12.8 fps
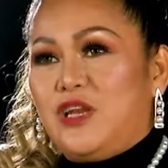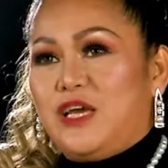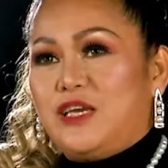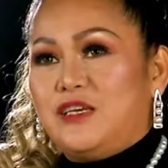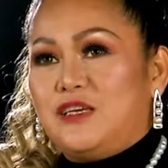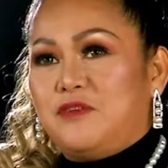
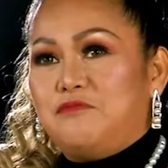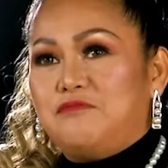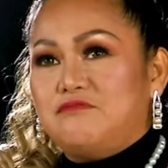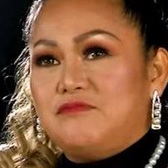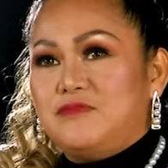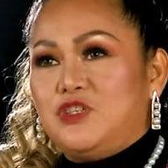like,
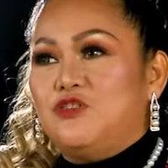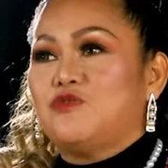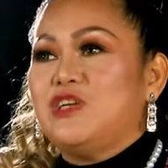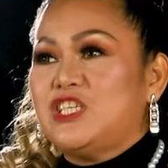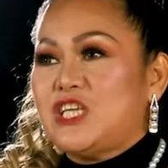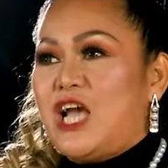you know,
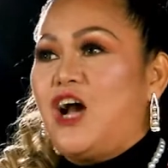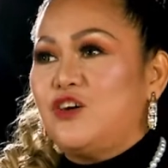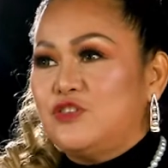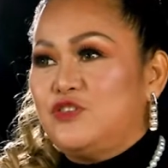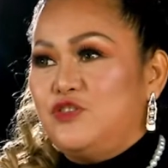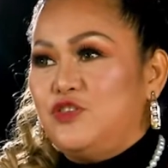reach
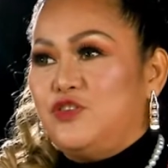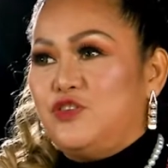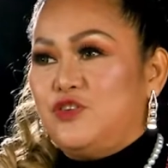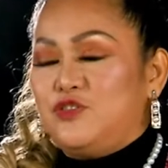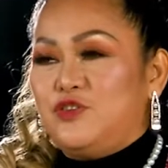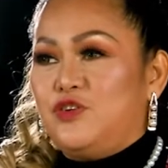out to
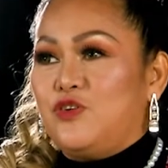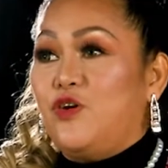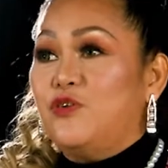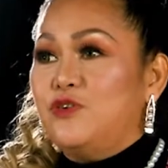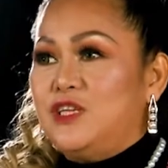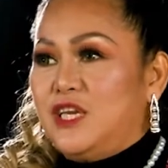your
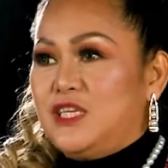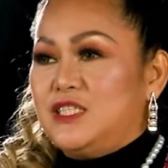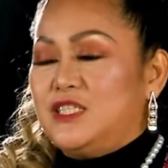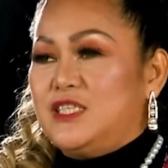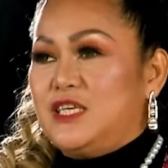audience.